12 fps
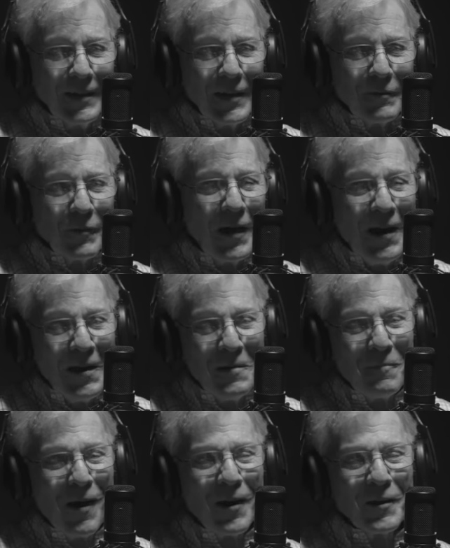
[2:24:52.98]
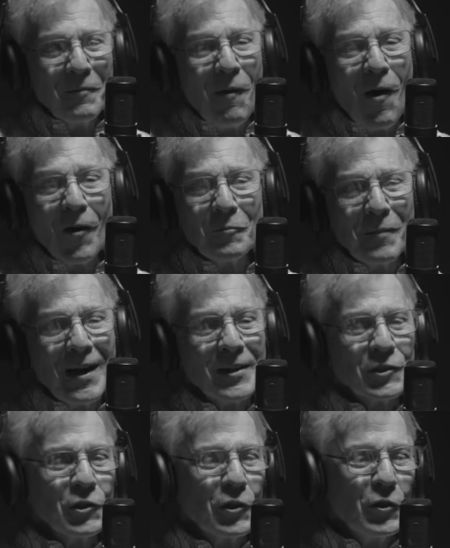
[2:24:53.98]
if my
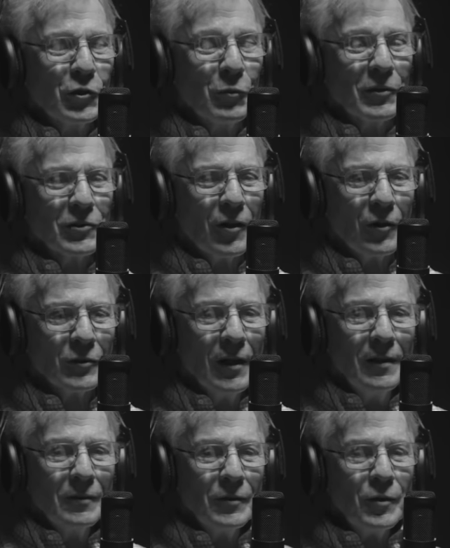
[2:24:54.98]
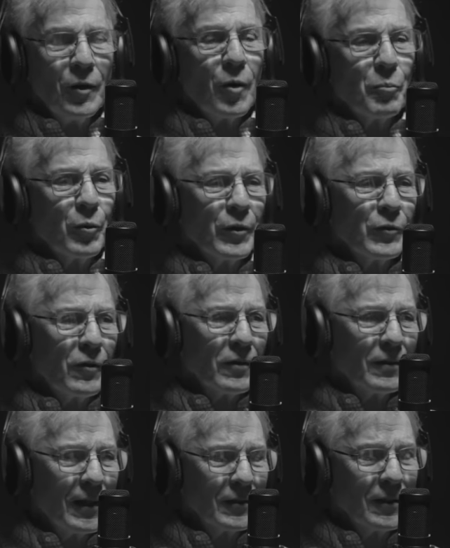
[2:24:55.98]
excuse was, well, you got pretty
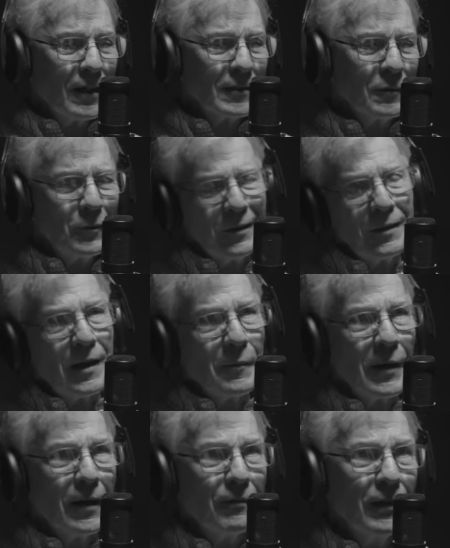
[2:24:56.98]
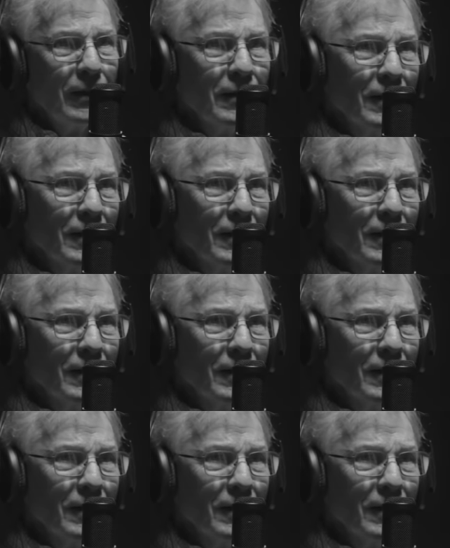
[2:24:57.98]
drunk last night. I said, well, hell, I'm an aviator.